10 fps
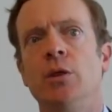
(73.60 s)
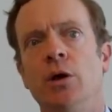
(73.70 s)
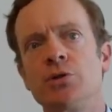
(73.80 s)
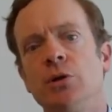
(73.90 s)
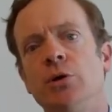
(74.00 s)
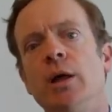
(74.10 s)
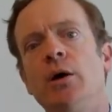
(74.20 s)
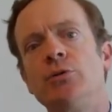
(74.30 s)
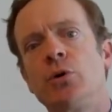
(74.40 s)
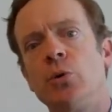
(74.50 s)
They also learn
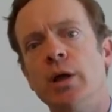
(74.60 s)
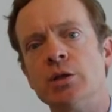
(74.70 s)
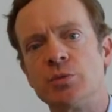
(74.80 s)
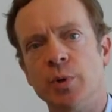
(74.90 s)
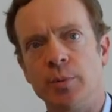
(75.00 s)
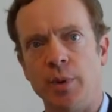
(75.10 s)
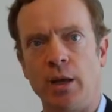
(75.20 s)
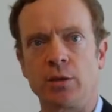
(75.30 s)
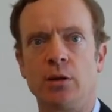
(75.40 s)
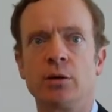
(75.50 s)
how to create sprint
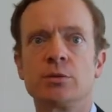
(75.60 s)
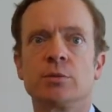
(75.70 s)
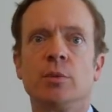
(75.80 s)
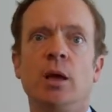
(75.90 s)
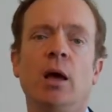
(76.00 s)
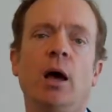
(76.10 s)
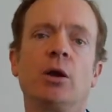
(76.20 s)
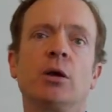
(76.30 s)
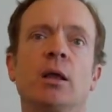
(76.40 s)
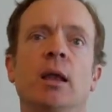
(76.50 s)
backlogs,
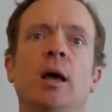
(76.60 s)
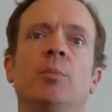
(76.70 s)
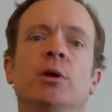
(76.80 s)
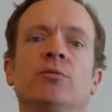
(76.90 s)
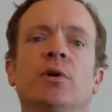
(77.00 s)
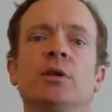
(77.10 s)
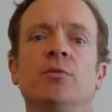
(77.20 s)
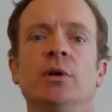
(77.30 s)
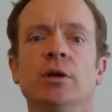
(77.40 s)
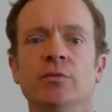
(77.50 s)
how to collaborate
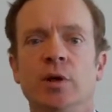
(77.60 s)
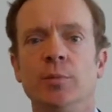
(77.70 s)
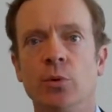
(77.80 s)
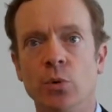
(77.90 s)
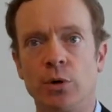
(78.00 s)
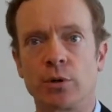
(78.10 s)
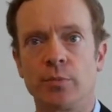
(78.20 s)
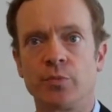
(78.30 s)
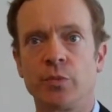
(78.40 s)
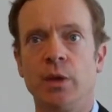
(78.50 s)
effectively on development work,
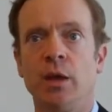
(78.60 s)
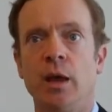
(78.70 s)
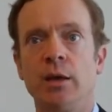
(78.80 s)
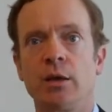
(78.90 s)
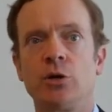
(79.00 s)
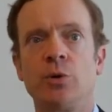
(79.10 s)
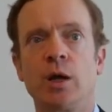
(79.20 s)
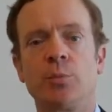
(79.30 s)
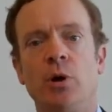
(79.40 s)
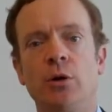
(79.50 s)
and how to
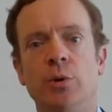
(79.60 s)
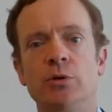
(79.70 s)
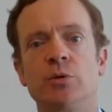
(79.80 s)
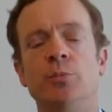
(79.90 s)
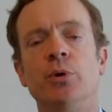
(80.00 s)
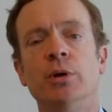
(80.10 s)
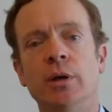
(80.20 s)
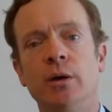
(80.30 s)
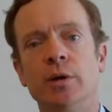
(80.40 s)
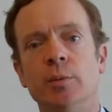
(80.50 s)
track progress with burn
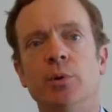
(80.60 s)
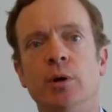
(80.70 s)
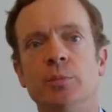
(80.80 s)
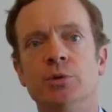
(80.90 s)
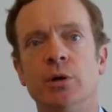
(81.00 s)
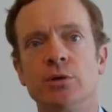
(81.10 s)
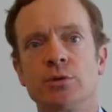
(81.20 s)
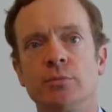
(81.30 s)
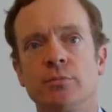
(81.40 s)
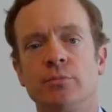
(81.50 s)
down and burn up
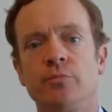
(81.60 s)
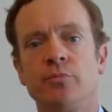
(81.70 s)
charts.